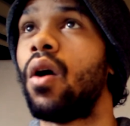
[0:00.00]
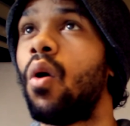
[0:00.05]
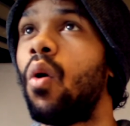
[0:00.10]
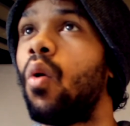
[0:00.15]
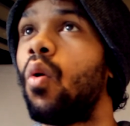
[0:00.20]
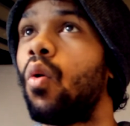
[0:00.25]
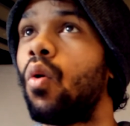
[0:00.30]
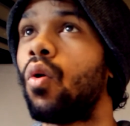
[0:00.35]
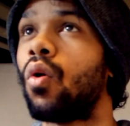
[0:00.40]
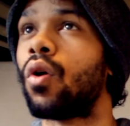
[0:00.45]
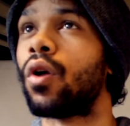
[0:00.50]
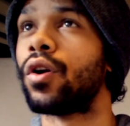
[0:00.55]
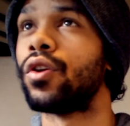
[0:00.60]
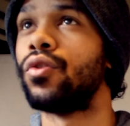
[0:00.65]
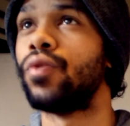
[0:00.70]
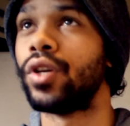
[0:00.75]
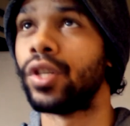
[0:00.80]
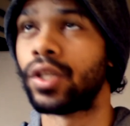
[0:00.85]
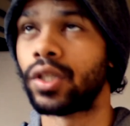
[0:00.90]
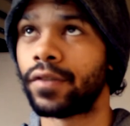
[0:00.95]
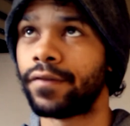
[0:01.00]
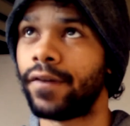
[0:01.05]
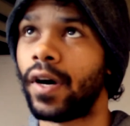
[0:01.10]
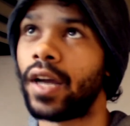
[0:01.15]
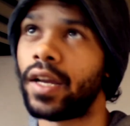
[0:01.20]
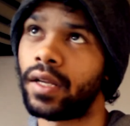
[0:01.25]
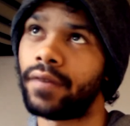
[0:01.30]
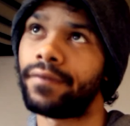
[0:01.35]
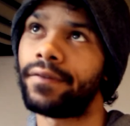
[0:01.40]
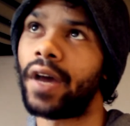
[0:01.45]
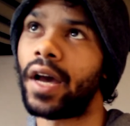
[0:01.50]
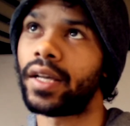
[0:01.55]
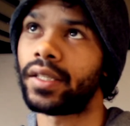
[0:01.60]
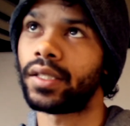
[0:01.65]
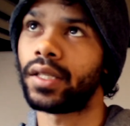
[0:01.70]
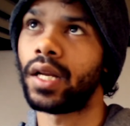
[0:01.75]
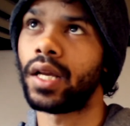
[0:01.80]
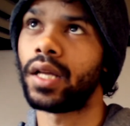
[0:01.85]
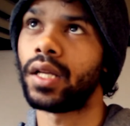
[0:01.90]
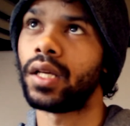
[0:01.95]
or you could just find it
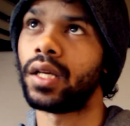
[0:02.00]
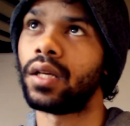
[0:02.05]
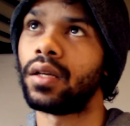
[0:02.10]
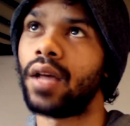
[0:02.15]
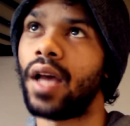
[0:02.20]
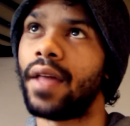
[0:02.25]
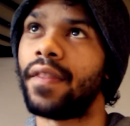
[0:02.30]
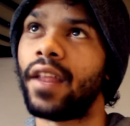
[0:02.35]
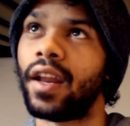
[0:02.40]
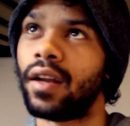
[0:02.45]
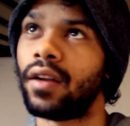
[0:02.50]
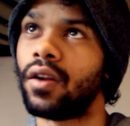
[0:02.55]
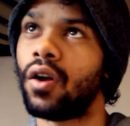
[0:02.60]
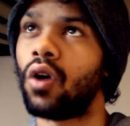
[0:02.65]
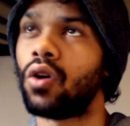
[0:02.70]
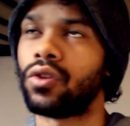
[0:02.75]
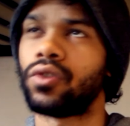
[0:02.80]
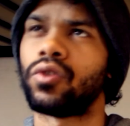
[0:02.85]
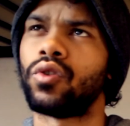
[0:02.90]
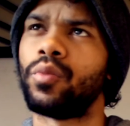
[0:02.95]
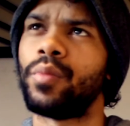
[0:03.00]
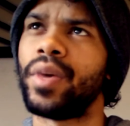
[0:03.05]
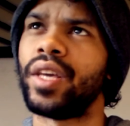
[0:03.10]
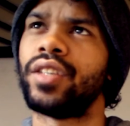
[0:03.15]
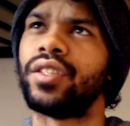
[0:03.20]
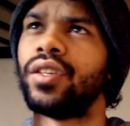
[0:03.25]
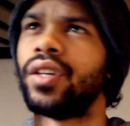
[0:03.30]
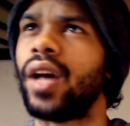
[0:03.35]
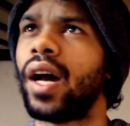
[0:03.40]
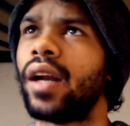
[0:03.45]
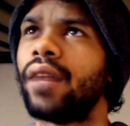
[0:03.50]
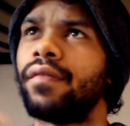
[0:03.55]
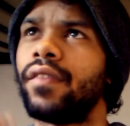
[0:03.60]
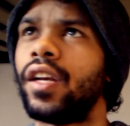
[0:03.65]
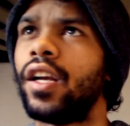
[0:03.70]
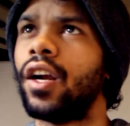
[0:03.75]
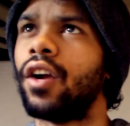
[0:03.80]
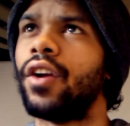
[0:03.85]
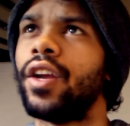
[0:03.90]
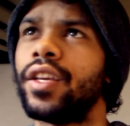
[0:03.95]
fascinating, and then it also makes you kind of
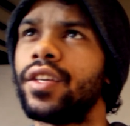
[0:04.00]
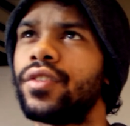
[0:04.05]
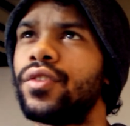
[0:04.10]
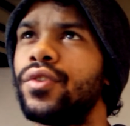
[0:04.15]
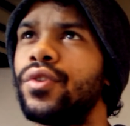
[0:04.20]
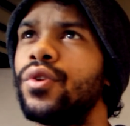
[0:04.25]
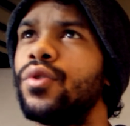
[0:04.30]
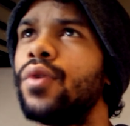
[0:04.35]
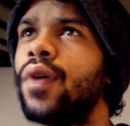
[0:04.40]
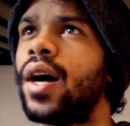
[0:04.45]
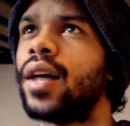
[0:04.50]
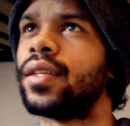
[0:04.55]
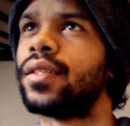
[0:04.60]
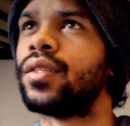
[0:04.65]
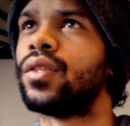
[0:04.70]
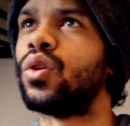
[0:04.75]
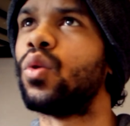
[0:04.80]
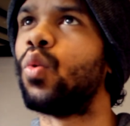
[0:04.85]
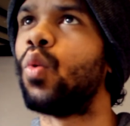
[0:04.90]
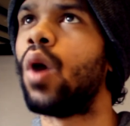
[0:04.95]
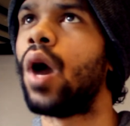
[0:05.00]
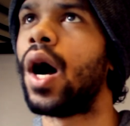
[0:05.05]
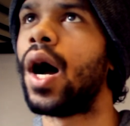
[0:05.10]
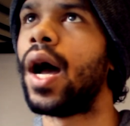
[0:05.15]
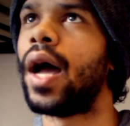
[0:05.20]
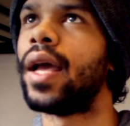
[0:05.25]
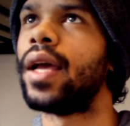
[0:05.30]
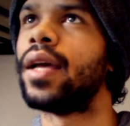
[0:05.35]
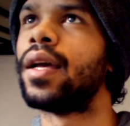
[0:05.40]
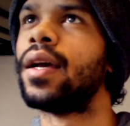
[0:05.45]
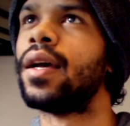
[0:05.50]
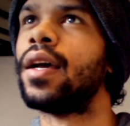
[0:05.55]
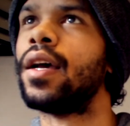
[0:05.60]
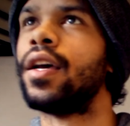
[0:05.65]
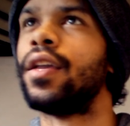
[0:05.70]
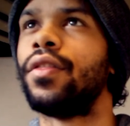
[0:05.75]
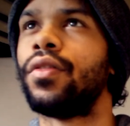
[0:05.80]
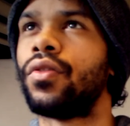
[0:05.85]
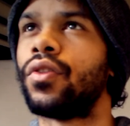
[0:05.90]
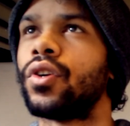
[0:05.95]
curious too as to why
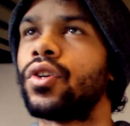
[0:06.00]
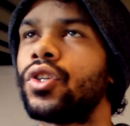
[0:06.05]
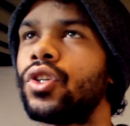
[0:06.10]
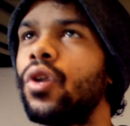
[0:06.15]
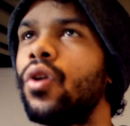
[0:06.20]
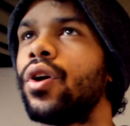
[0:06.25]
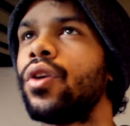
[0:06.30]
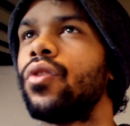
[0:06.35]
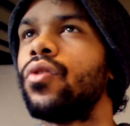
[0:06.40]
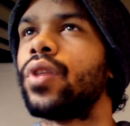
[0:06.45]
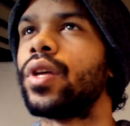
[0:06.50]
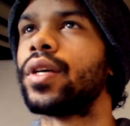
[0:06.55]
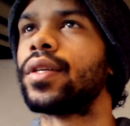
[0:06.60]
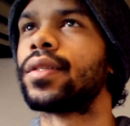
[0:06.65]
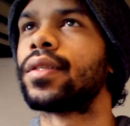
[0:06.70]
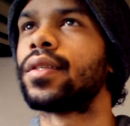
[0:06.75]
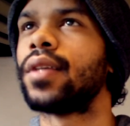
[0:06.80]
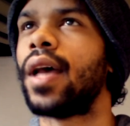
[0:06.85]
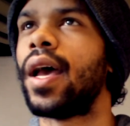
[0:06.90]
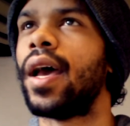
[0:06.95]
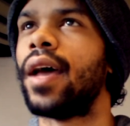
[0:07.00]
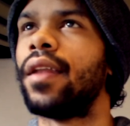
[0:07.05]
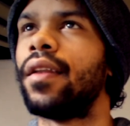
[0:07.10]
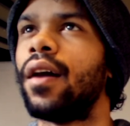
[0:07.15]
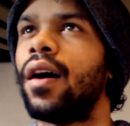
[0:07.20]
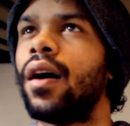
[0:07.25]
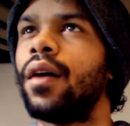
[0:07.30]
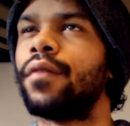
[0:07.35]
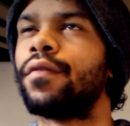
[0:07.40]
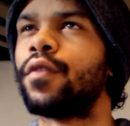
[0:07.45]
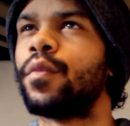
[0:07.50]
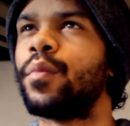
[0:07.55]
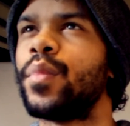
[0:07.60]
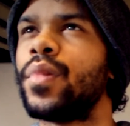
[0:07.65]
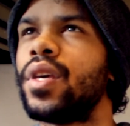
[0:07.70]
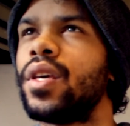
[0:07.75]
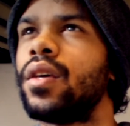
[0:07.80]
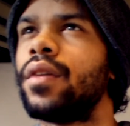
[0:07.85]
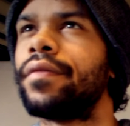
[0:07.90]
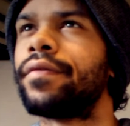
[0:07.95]
they're showing you this. And for
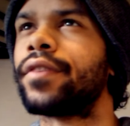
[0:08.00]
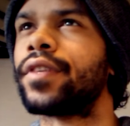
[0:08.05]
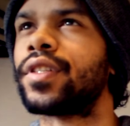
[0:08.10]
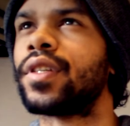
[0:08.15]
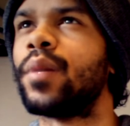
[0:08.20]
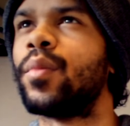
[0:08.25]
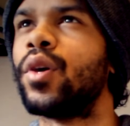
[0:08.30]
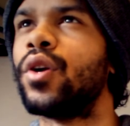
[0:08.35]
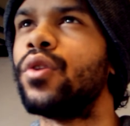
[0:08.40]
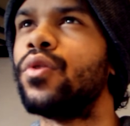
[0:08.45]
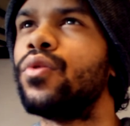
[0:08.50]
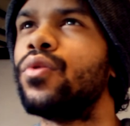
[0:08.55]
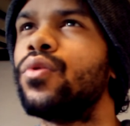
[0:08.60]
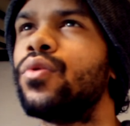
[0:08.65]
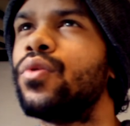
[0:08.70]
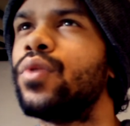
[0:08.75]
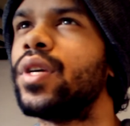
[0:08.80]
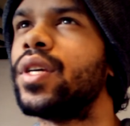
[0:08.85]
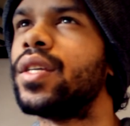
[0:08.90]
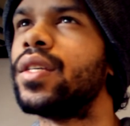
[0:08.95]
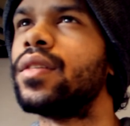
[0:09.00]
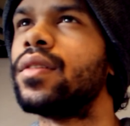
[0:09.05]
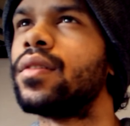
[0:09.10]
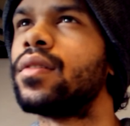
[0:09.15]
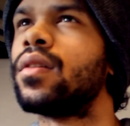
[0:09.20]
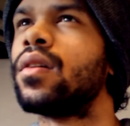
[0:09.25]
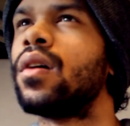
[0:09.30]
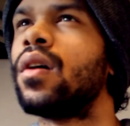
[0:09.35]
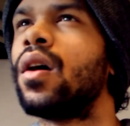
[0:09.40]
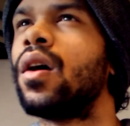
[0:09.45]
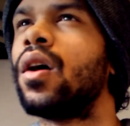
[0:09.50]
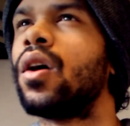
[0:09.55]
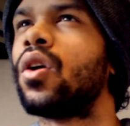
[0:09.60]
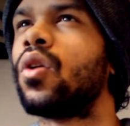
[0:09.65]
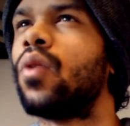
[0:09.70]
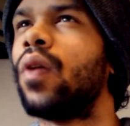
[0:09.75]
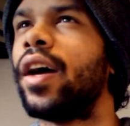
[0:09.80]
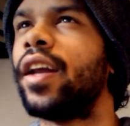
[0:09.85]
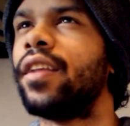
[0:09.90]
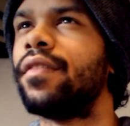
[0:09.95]
me, for someone who is
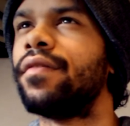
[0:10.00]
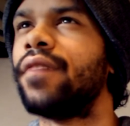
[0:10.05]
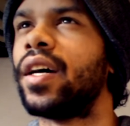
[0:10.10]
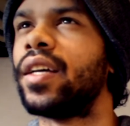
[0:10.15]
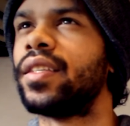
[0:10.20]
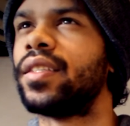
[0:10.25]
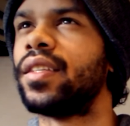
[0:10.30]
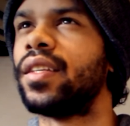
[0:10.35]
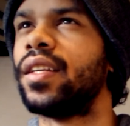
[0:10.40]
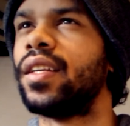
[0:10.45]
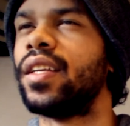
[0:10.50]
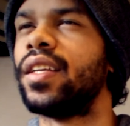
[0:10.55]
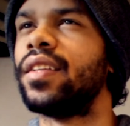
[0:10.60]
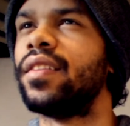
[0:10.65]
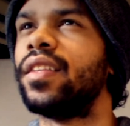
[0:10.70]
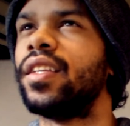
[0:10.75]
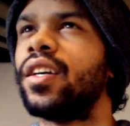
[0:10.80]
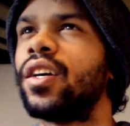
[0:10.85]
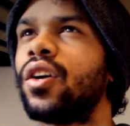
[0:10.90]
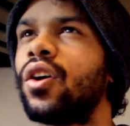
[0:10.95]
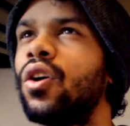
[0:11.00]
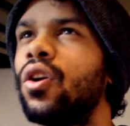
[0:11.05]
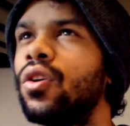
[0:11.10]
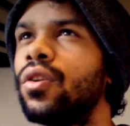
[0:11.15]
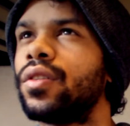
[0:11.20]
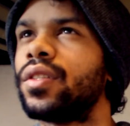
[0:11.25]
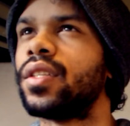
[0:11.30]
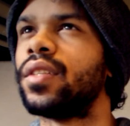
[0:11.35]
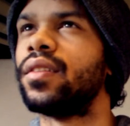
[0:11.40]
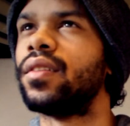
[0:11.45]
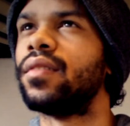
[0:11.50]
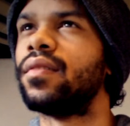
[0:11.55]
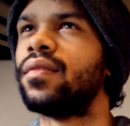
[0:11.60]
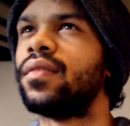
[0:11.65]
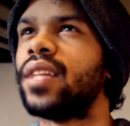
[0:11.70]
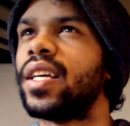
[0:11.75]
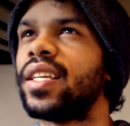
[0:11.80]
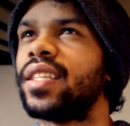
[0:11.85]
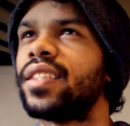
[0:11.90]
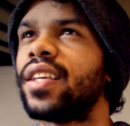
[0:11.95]
quite invested in the occult and
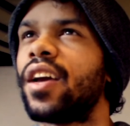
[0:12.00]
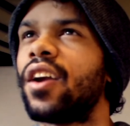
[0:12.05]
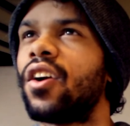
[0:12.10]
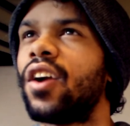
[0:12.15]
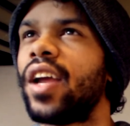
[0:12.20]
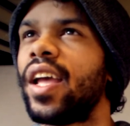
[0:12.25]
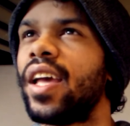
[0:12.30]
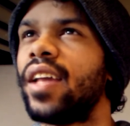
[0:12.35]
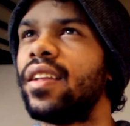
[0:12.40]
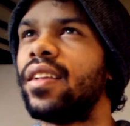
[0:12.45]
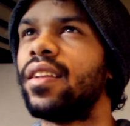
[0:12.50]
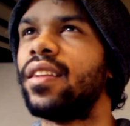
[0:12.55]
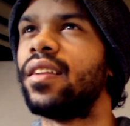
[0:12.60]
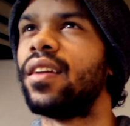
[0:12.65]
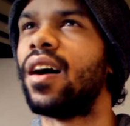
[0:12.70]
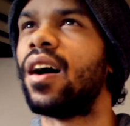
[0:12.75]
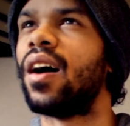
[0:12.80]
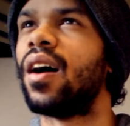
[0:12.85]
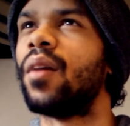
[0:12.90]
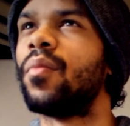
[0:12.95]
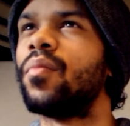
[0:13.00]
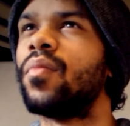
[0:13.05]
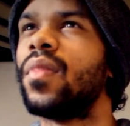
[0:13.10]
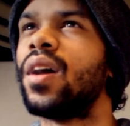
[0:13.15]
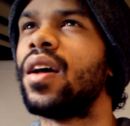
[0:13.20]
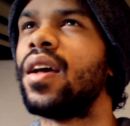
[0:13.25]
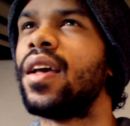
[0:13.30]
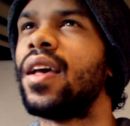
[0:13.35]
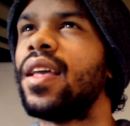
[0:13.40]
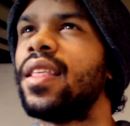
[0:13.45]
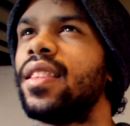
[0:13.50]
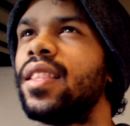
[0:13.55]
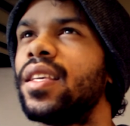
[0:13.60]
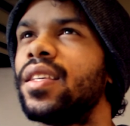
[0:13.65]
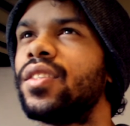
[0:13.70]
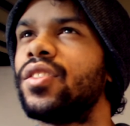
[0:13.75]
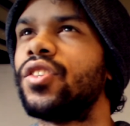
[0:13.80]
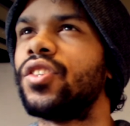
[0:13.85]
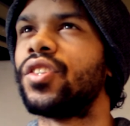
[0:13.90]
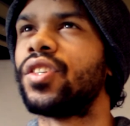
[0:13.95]
things that are hidden,
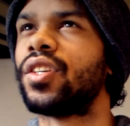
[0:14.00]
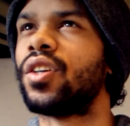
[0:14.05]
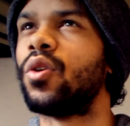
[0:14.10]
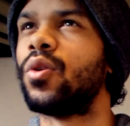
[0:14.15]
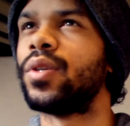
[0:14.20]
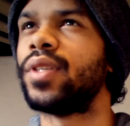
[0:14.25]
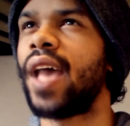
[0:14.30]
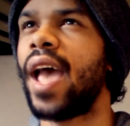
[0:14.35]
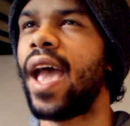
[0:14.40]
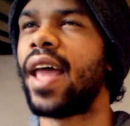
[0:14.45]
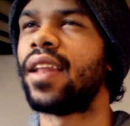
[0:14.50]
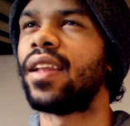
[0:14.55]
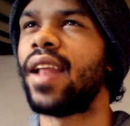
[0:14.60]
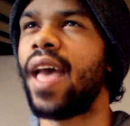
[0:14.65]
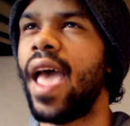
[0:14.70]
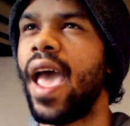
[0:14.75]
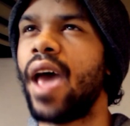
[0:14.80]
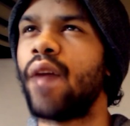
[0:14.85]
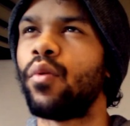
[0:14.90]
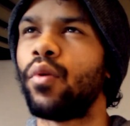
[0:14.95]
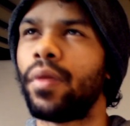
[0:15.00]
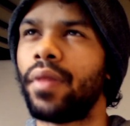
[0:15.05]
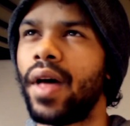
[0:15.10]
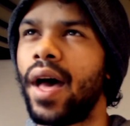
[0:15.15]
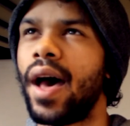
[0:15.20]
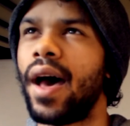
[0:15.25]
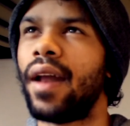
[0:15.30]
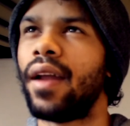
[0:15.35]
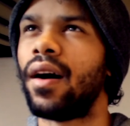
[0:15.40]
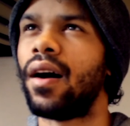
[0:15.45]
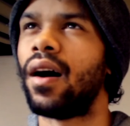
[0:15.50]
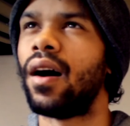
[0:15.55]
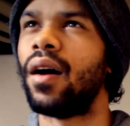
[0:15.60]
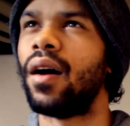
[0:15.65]
this just goes hand in hand with that.